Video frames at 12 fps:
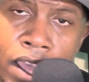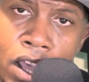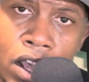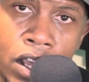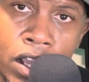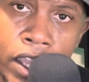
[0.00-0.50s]

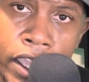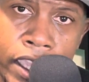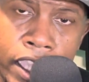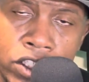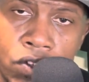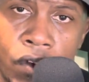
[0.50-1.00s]
and
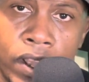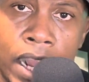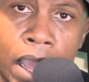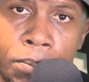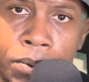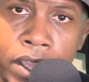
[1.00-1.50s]
catch a
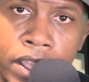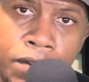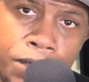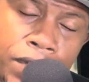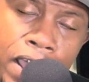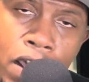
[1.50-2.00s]
red-eye plane
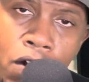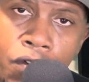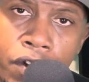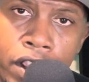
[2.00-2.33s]
and fly over